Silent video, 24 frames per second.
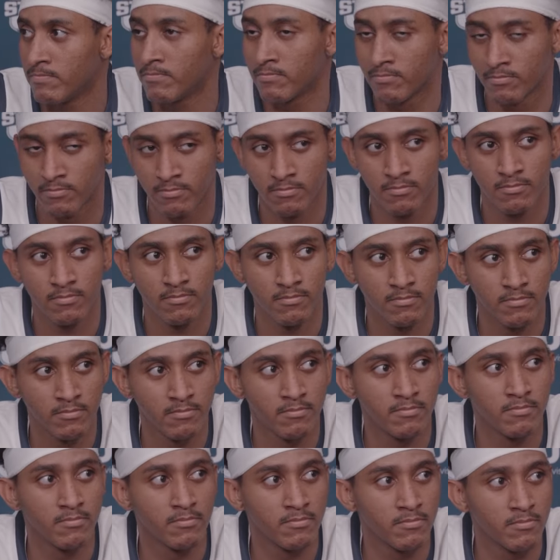Only nine
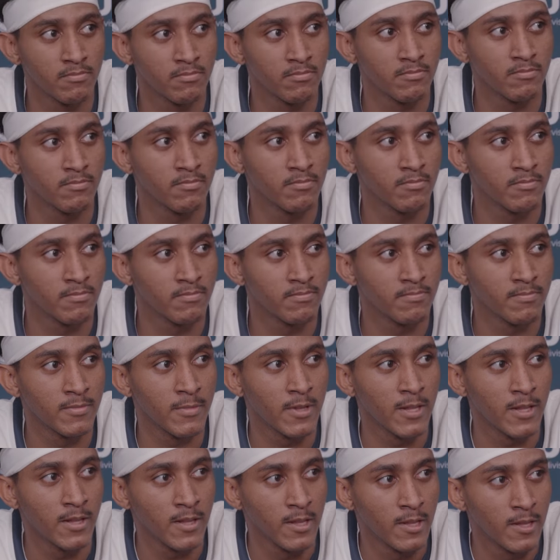assists from the
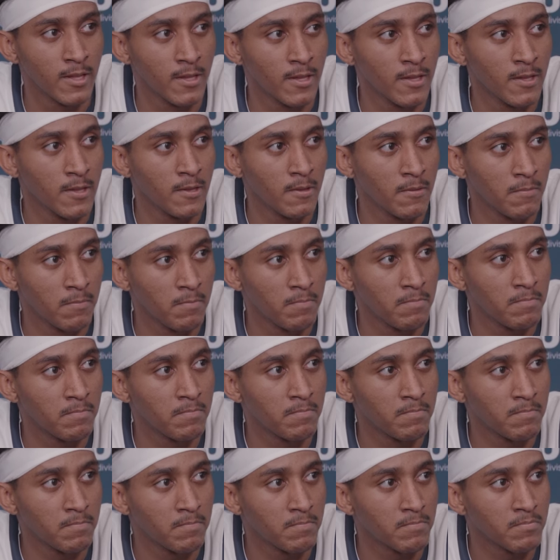offense tonight. What was the
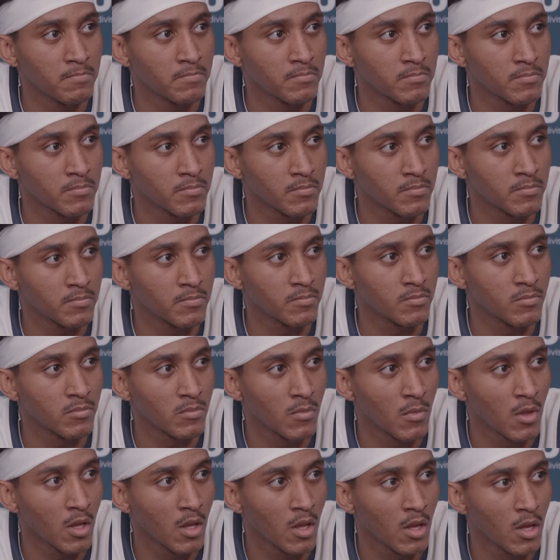Montana defense doing to
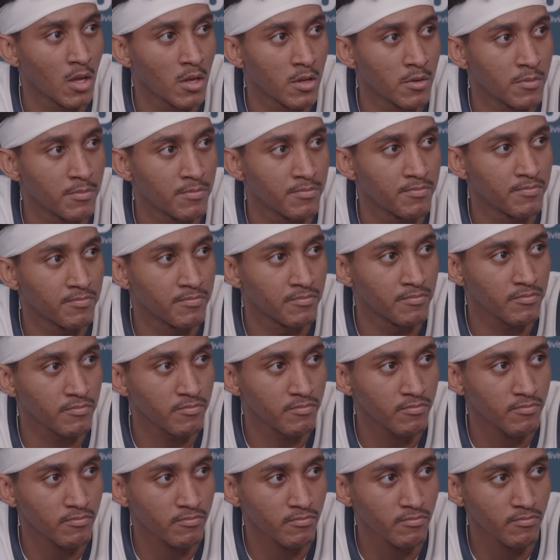kind of limit the ball
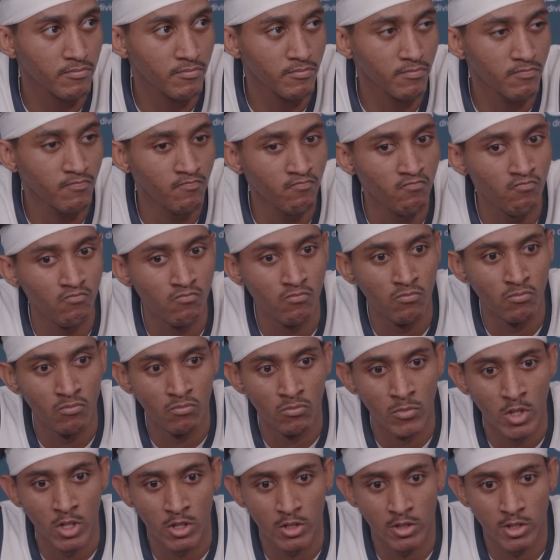movement?
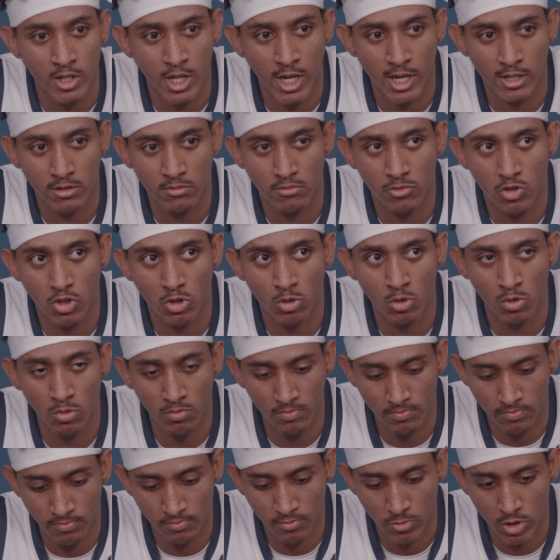Not
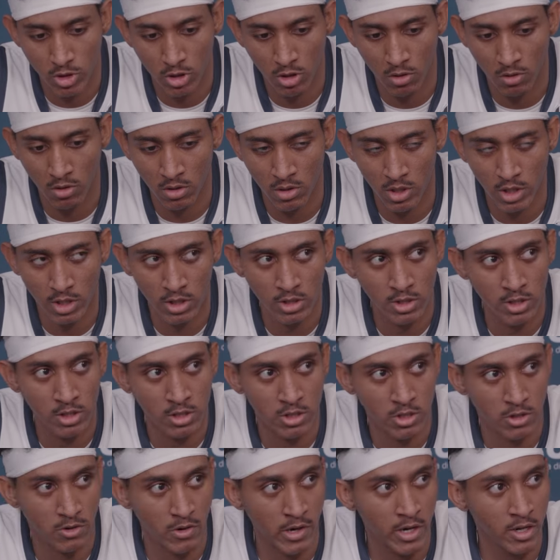to totally
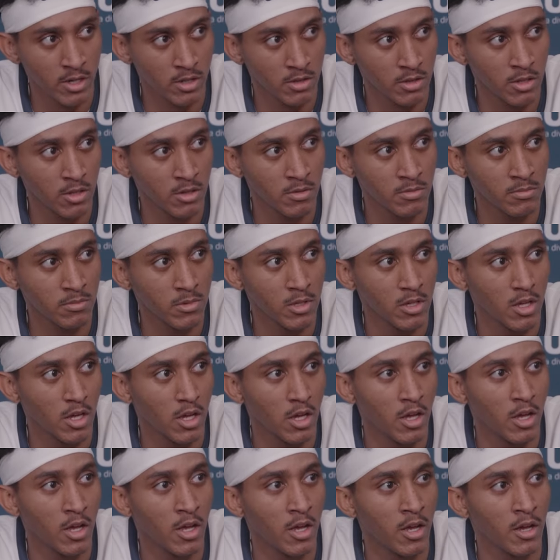discredit them,
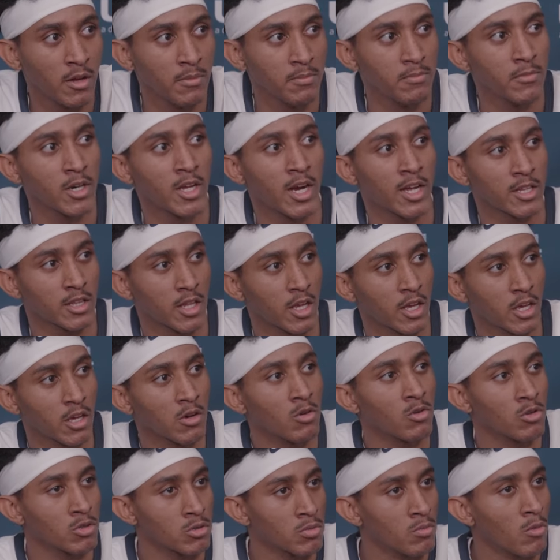um, but I think it
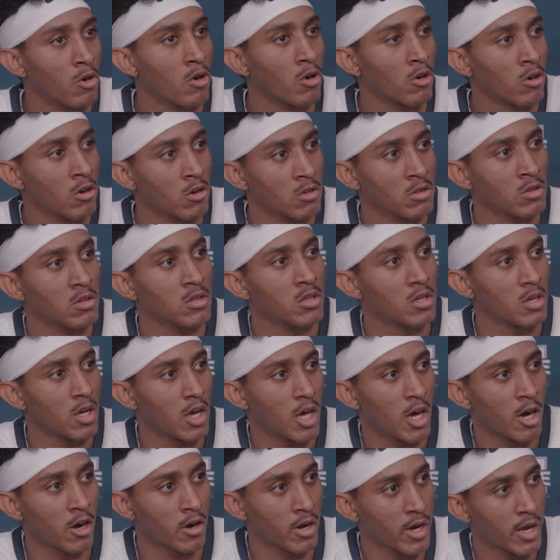was more on
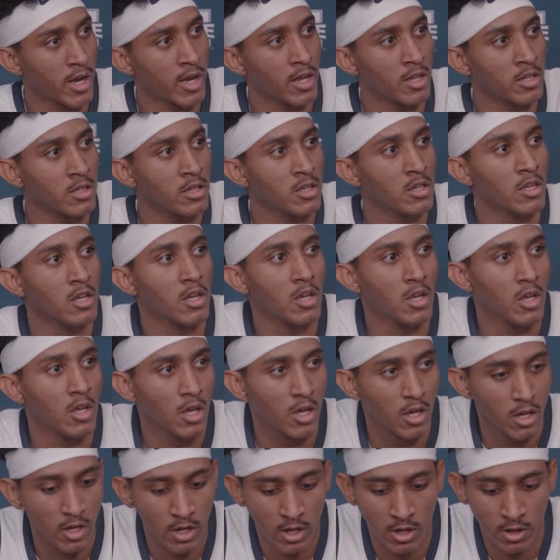our end.
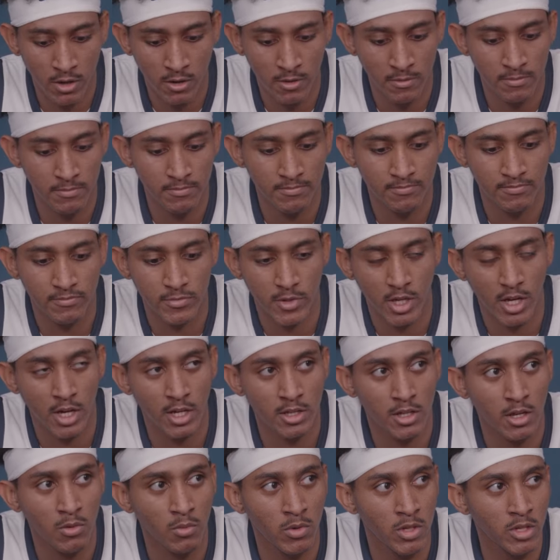Um, I
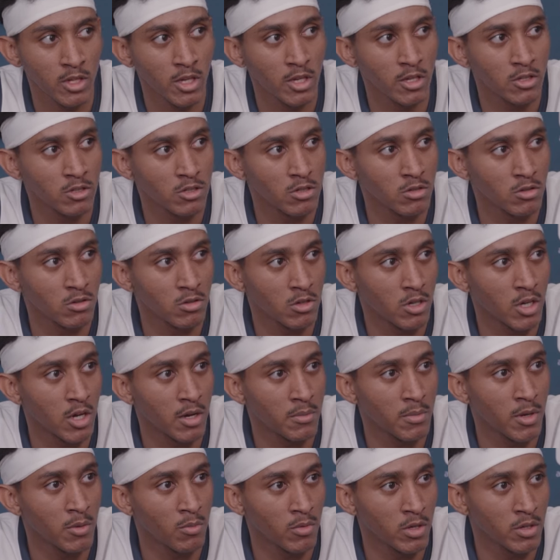think we needed to
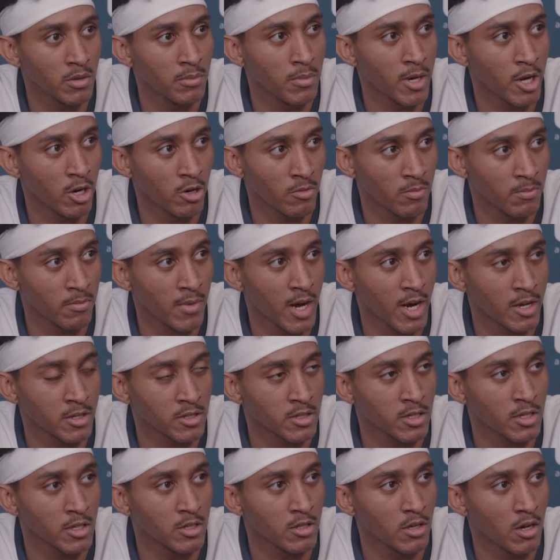come in with a better
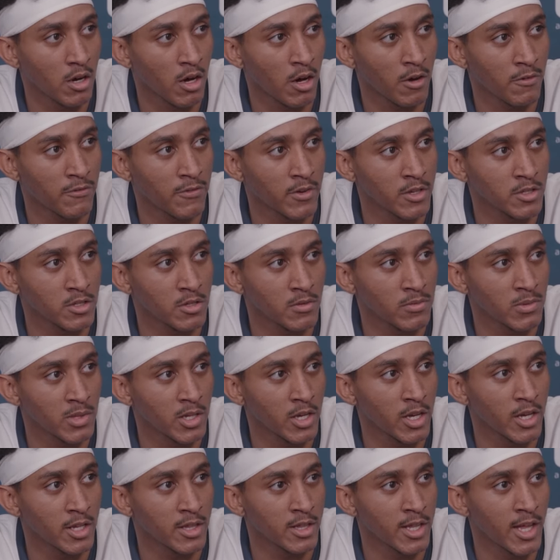mindset
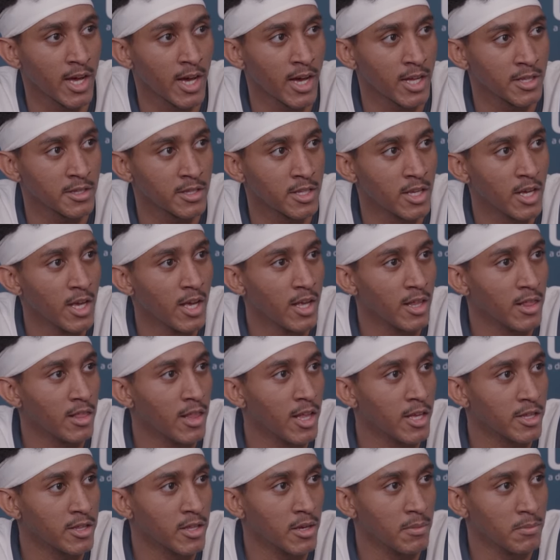offensively and not
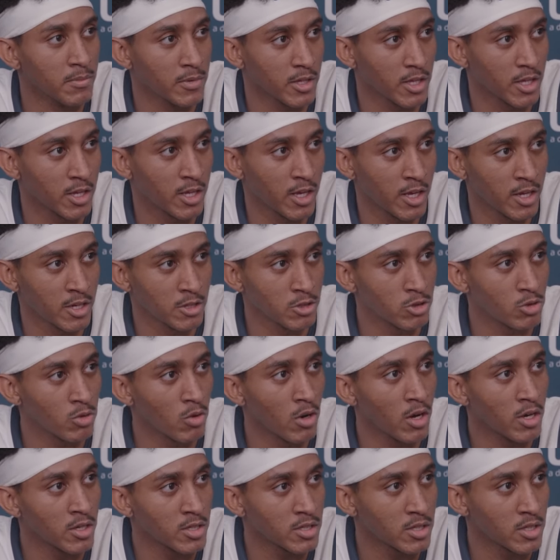let them get
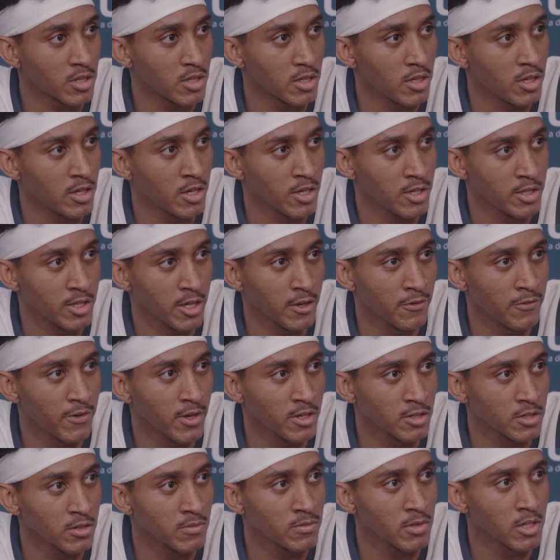into us uh,
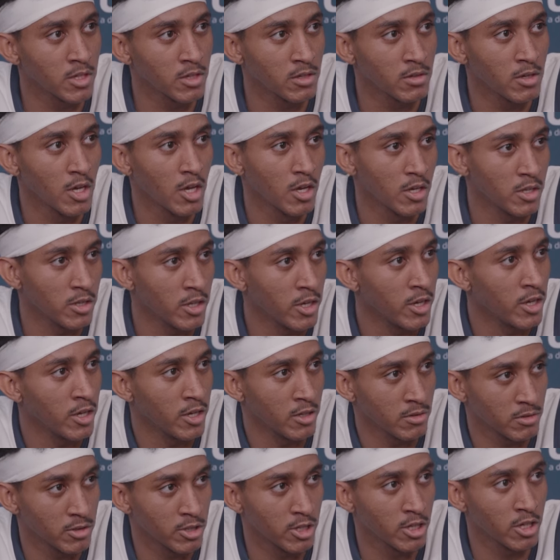defensively.
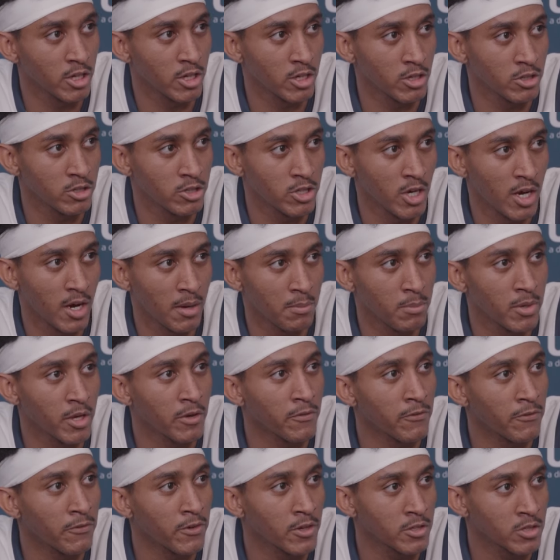They did a good job
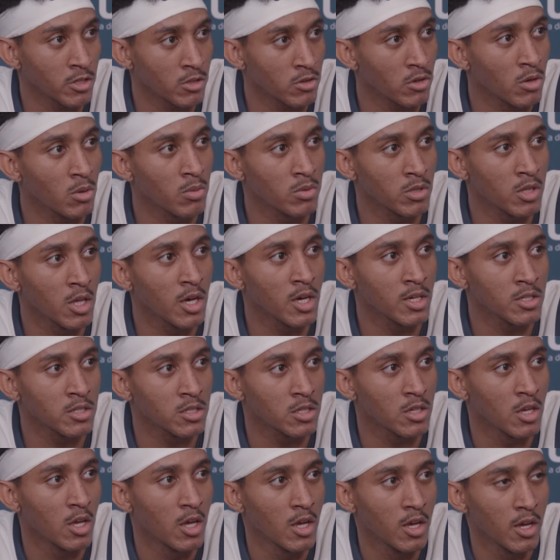being physical with
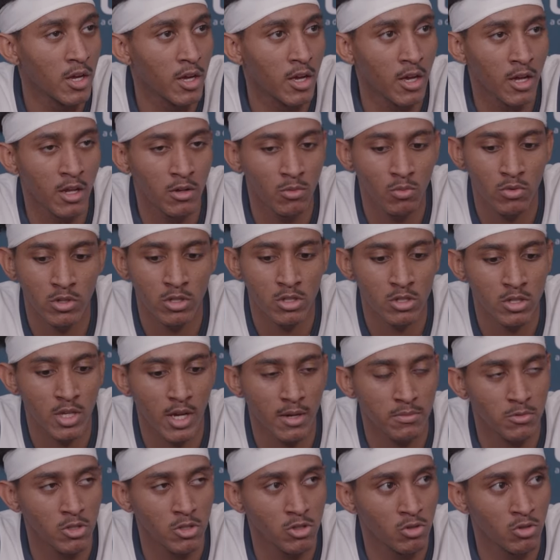us and we just
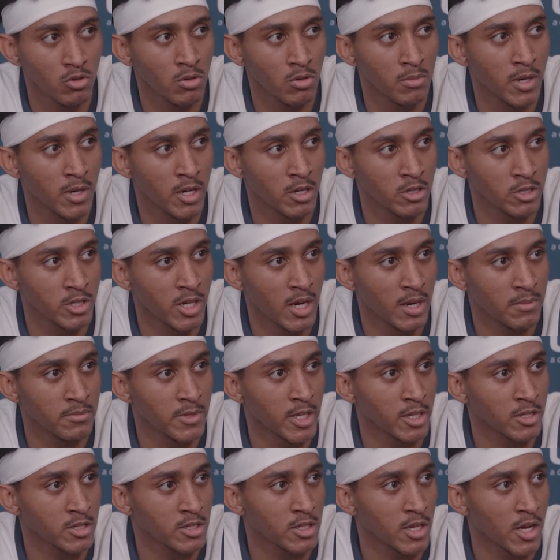have to do a better job
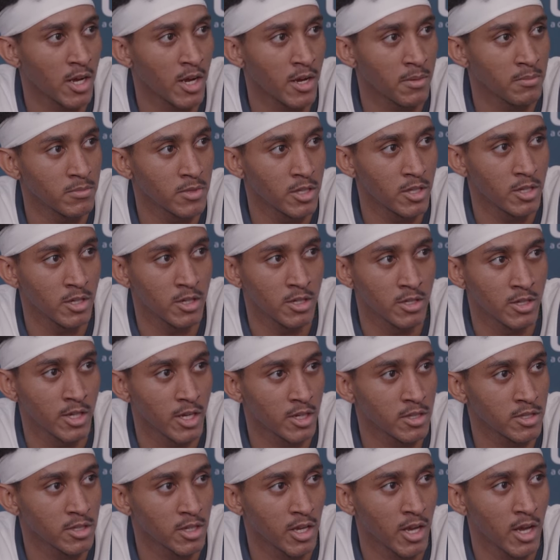next time, and uh,
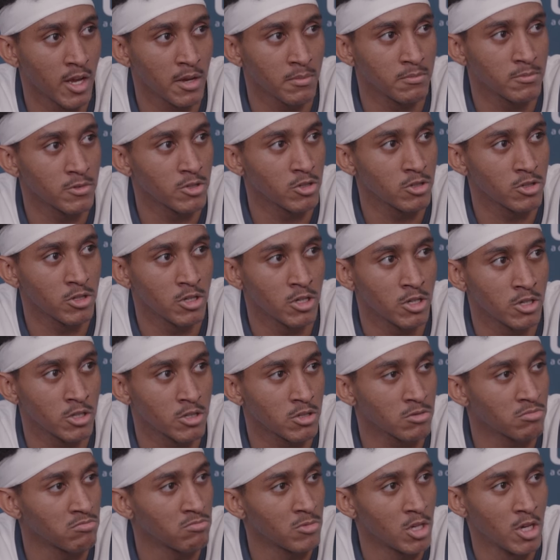next game, to
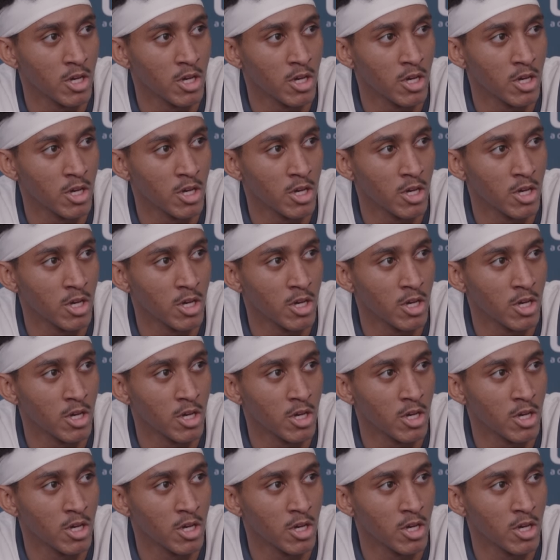just